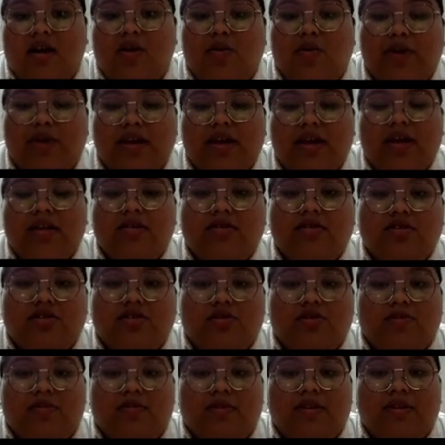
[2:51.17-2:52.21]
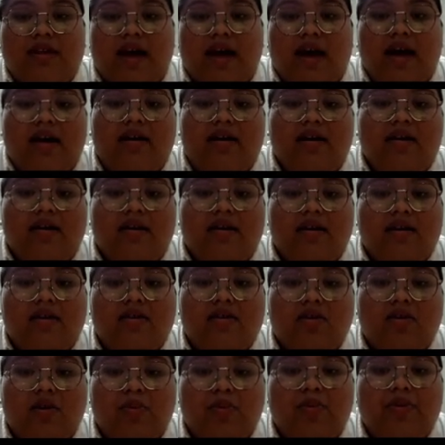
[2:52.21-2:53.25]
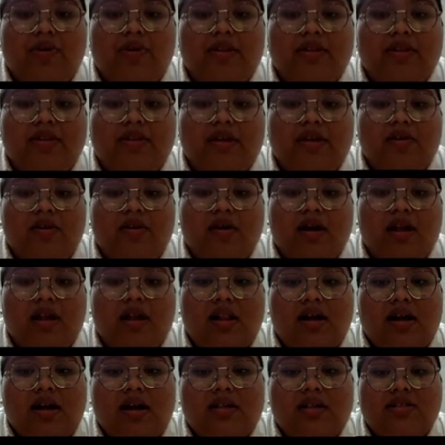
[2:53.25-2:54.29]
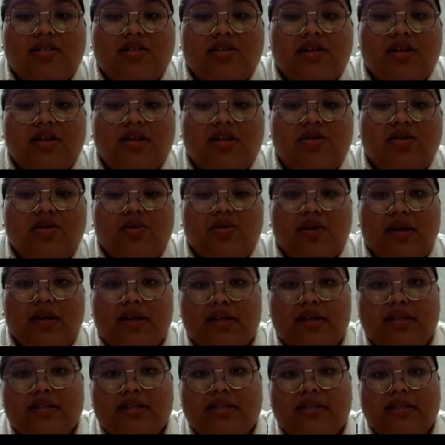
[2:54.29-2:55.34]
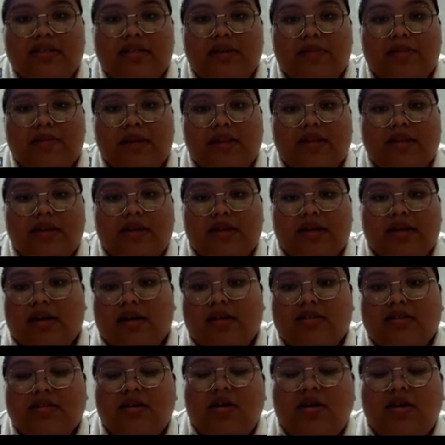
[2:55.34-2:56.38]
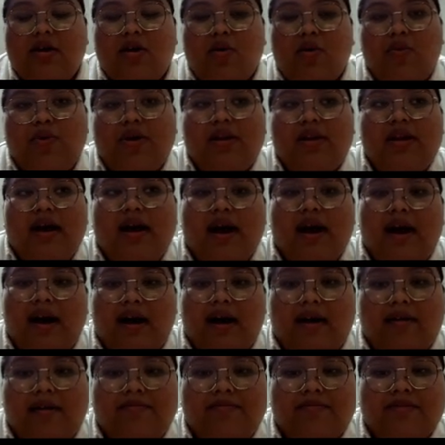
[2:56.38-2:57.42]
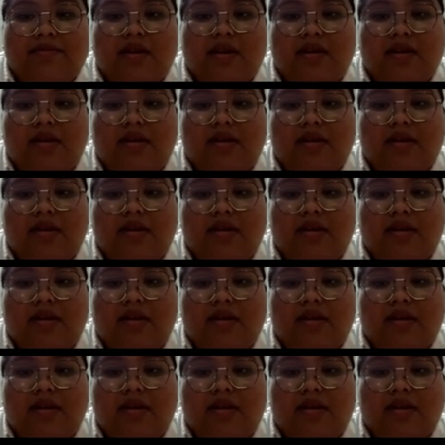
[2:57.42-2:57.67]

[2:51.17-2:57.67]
we can assume that incorporating local culture into English teaching materials will help